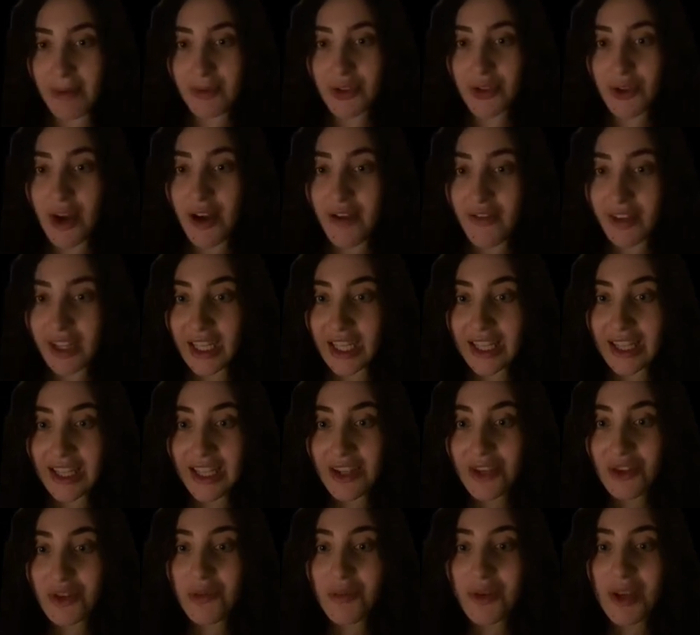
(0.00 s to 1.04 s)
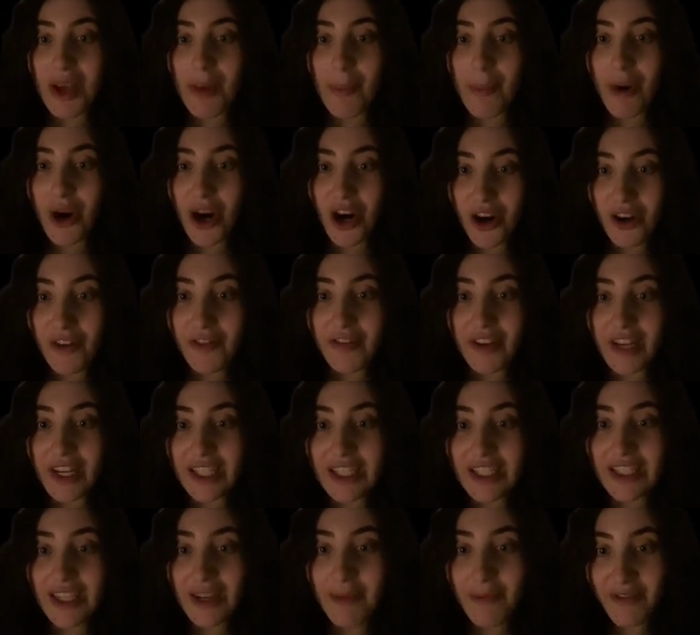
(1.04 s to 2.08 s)
So I feel like this would be a
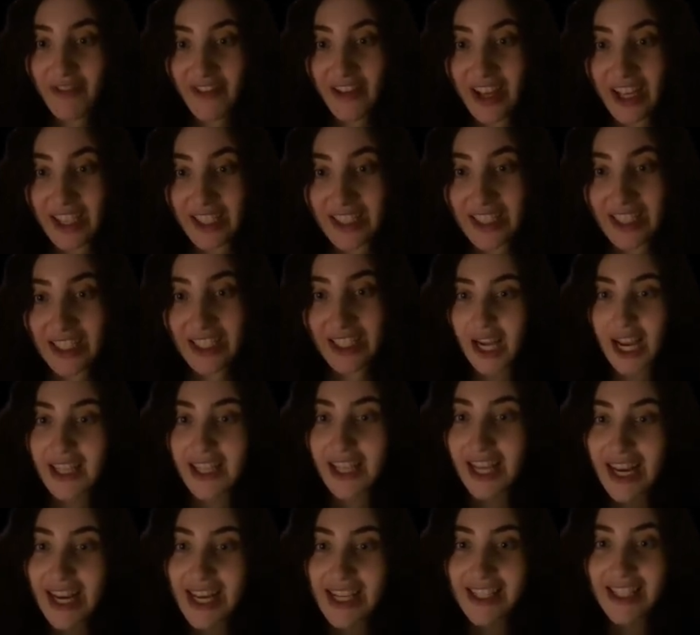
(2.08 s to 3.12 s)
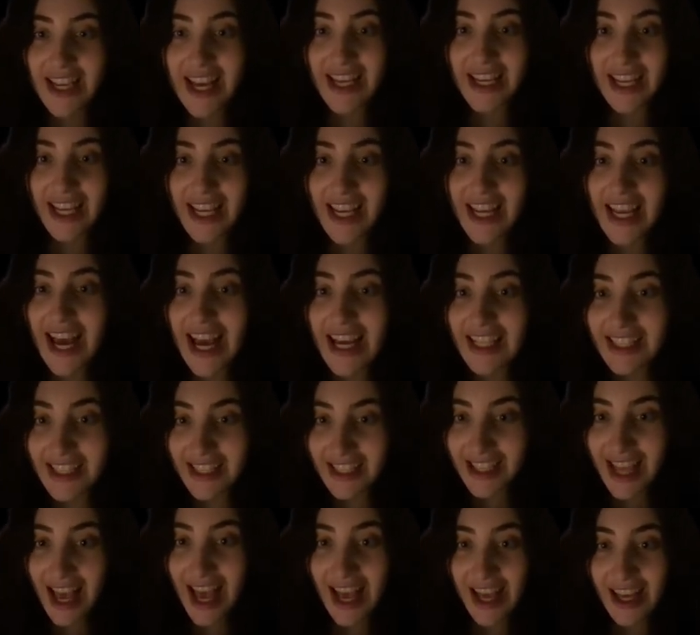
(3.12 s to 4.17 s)
perfect fit. And like I said, he had
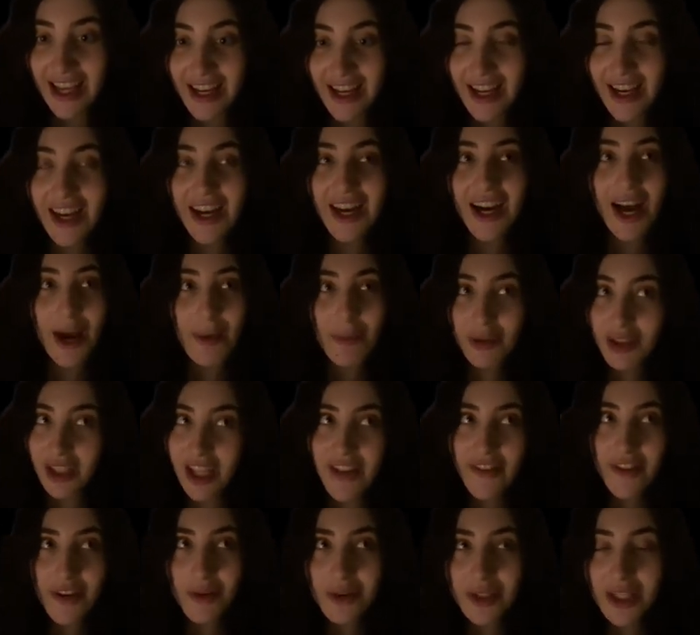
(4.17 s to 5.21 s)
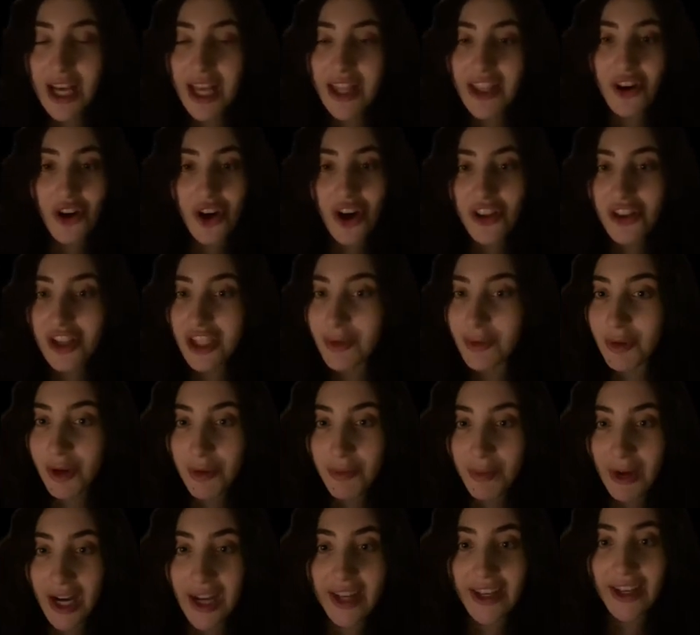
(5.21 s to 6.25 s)
said, I believe he was on the All the Smoke
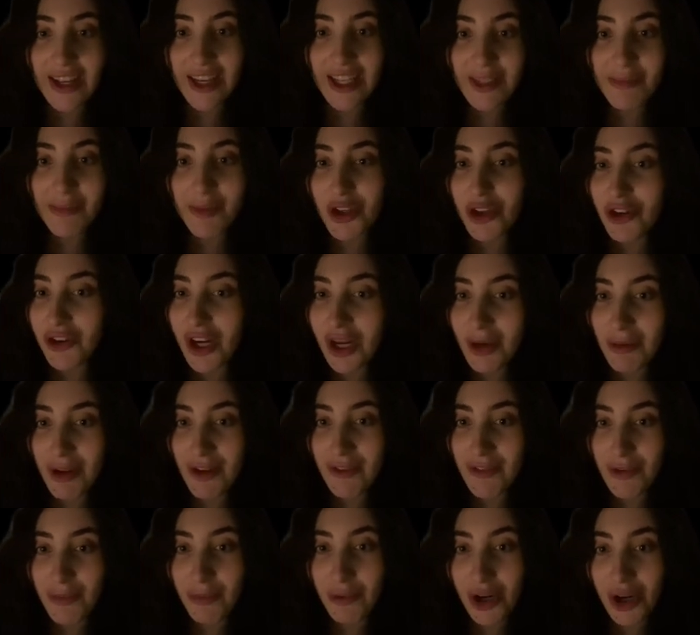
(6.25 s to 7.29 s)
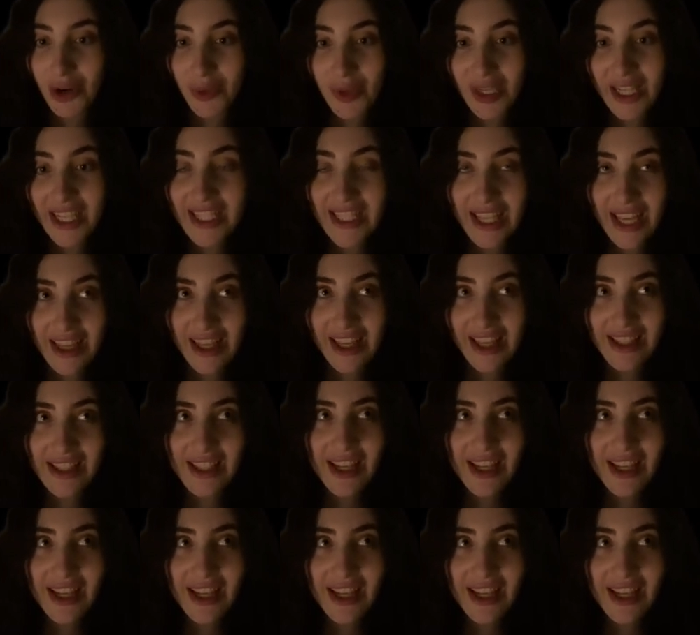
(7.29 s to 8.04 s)
podcast, but correct me if I'm wrong when he said this.